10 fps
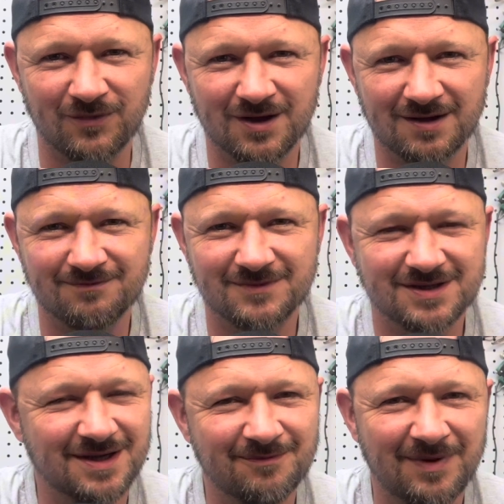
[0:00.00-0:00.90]
that
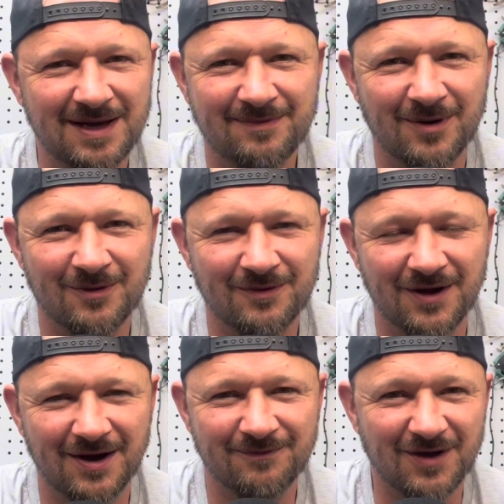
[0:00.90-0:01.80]
some people
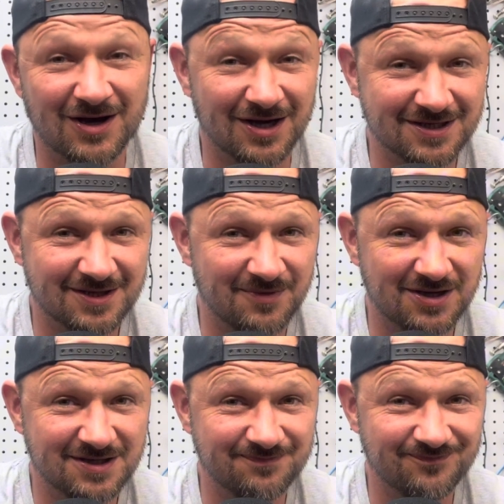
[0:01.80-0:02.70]
that are
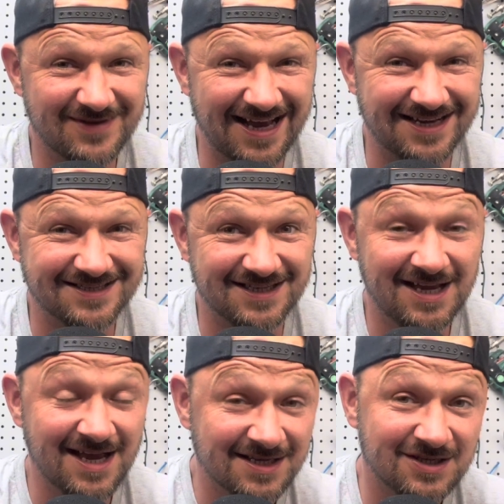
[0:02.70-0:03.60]
customers, and
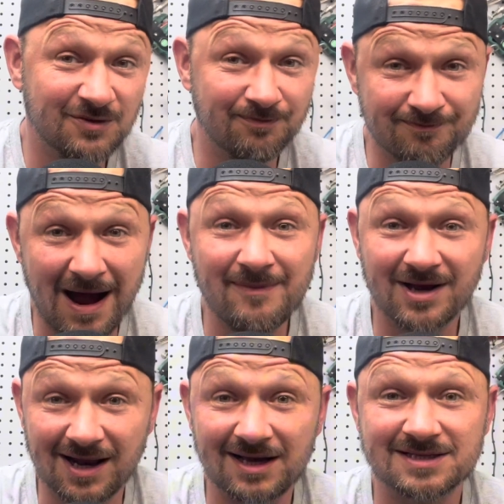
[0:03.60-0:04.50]
yes, you maybe
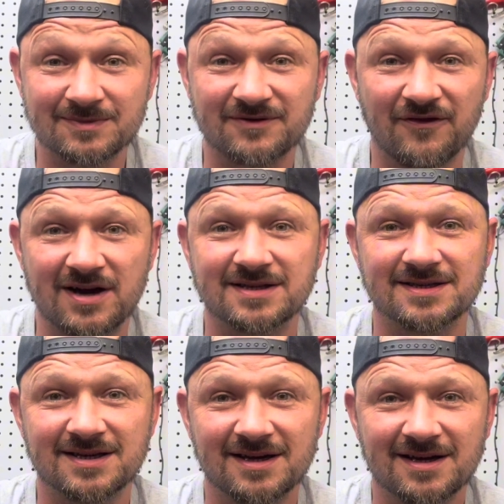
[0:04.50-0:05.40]
class them as
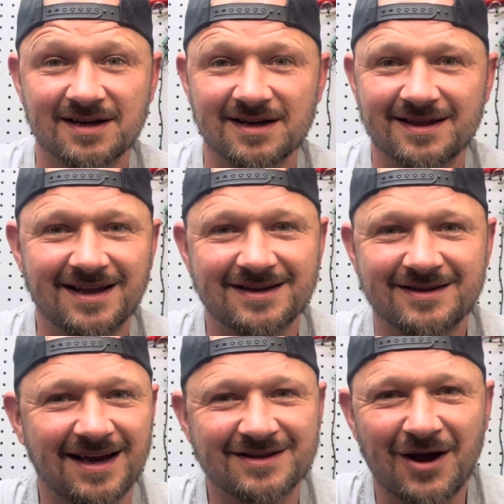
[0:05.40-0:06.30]
friends,
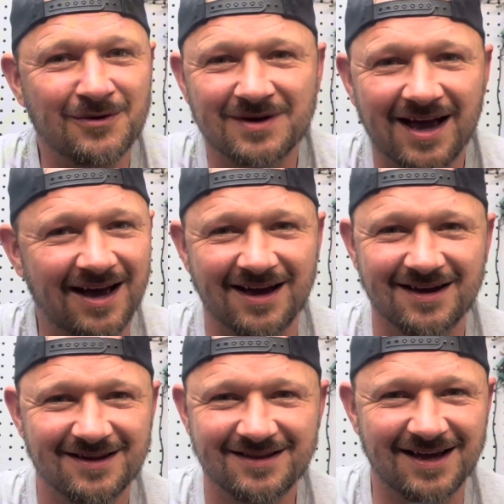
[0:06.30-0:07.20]
they don't care.
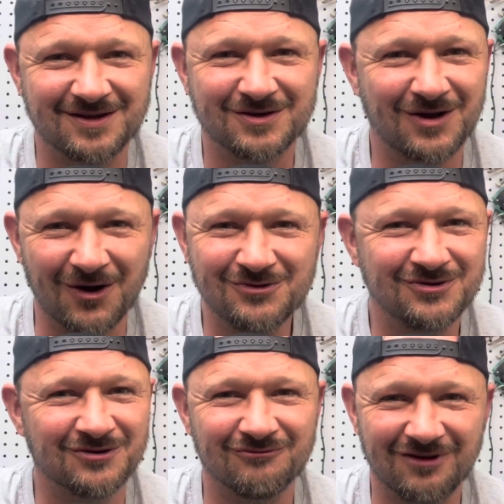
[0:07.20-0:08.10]
They
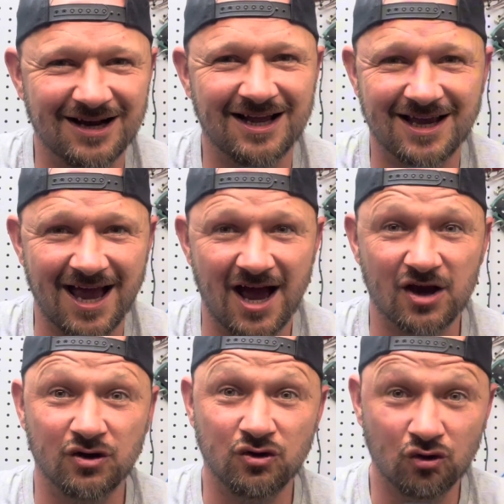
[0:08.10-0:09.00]
don't really care.
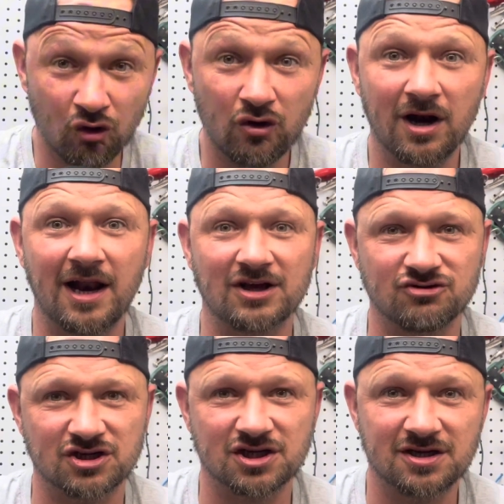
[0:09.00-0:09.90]
You're an
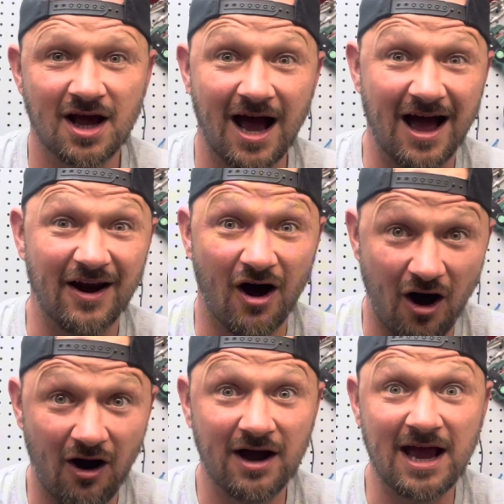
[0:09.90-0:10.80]
electrician and
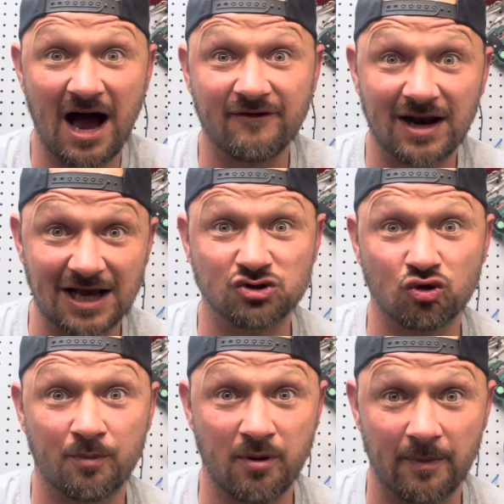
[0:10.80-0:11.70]
I have an
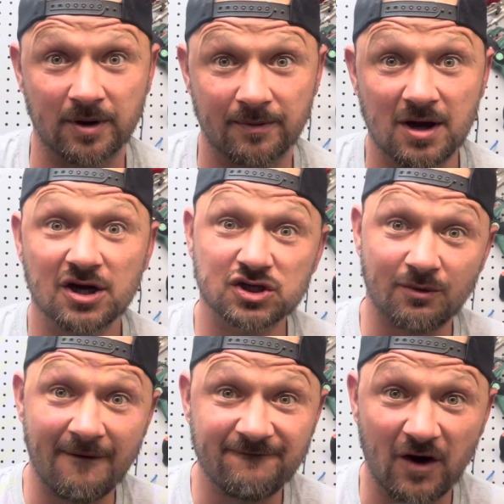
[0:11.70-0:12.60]
electrical problem,
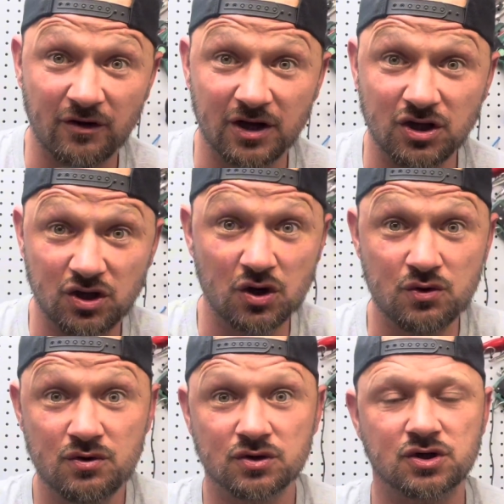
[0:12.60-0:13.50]
so I'm phoning
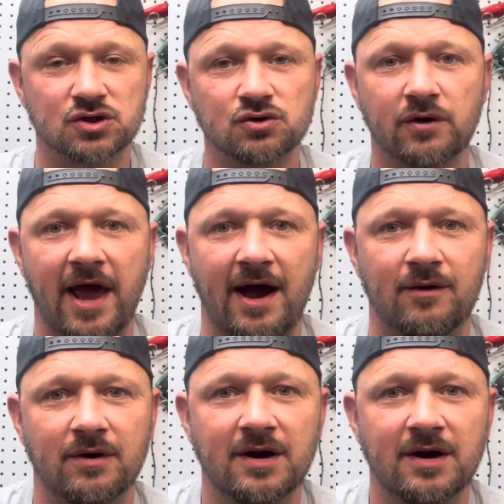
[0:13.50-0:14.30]
you to sort it out.